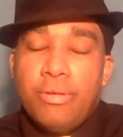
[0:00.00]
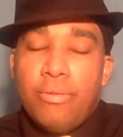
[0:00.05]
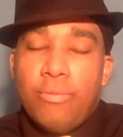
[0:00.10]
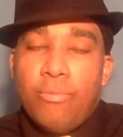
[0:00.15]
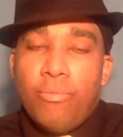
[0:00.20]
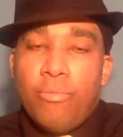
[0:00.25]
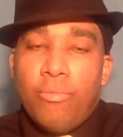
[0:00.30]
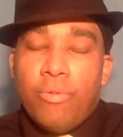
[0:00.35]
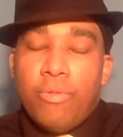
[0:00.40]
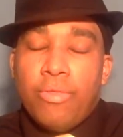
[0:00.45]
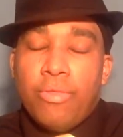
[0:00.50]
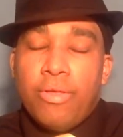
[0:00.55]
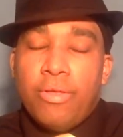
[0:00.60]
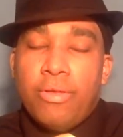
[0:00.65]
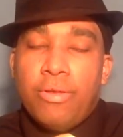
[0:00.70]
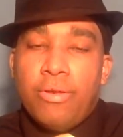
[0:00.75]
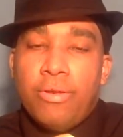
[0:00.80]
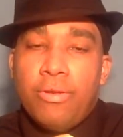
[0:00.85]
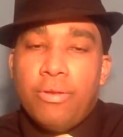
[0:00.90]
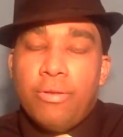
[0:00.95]

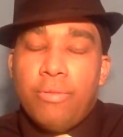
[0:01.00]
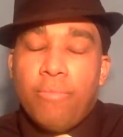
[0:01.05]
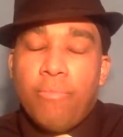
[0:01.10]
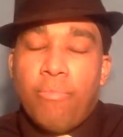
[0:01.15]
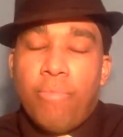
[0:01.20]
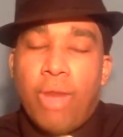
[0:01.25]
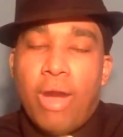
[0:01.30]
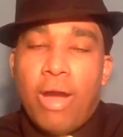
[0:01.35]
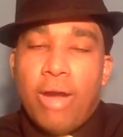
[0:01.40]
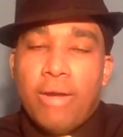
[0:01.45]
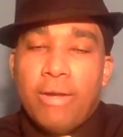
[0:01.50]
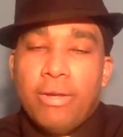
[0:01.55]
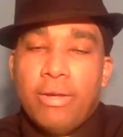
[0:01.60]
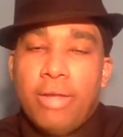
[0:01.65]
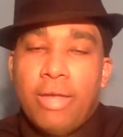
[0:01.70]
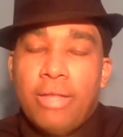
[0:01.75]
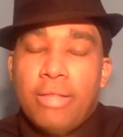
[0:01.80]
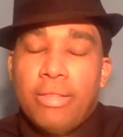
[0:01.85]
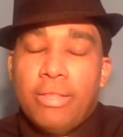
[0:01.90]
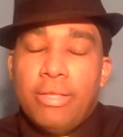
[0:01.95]
within
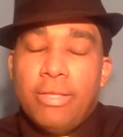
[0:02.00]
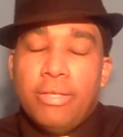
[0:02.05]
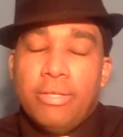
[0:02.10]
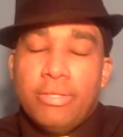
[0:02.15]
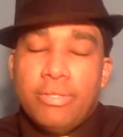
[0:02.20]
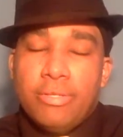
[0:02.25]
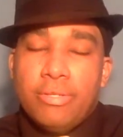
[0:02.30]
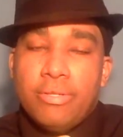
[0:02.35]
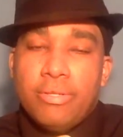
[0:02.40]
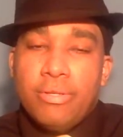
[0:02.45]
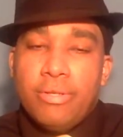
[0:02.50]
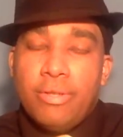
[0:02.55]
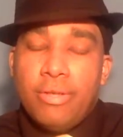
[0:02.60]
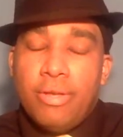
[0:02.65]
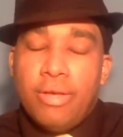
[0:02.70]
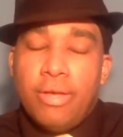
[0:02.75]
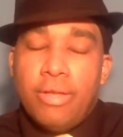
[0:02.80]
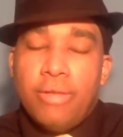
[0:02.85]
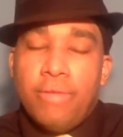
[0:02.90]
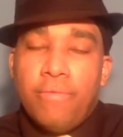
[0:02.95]
Biden, at least.
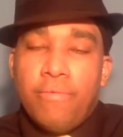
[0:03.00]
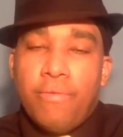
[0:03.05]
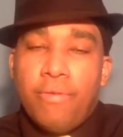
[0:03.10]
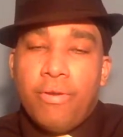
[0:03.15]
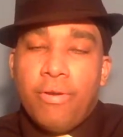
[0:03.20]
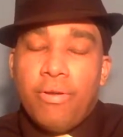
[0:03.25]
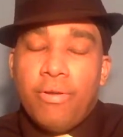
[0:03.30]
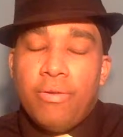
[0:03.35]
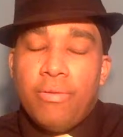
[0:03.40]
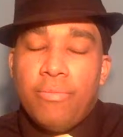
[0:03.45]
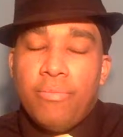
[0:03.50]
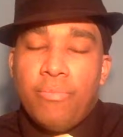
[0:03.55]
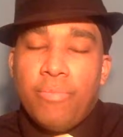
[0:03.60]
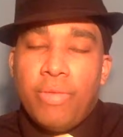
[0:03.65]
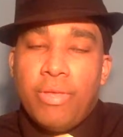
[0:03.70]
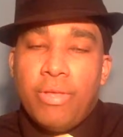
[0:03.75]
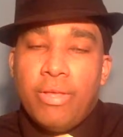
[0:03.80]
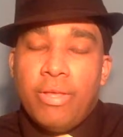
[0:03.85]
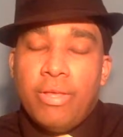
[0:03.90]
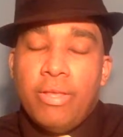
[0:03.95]
In the very
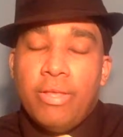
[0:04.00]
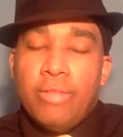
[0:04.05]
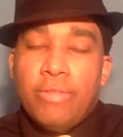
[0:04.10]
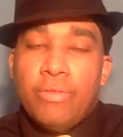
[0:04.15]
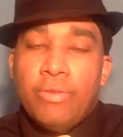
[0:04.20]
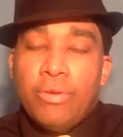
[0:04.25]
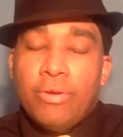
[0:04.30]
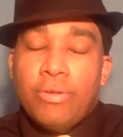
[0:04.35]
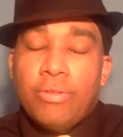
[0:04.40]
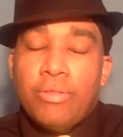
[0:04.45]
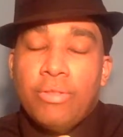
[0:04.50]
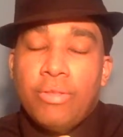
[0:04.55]
bit, he took